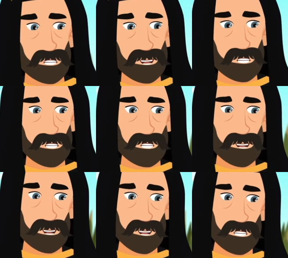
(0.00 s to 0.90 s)
Jesus will
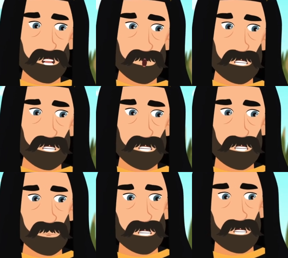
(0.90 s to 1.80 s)
appear to us at the
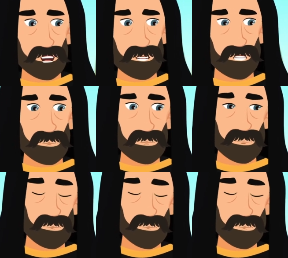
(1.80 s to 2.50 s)
top of the mountain.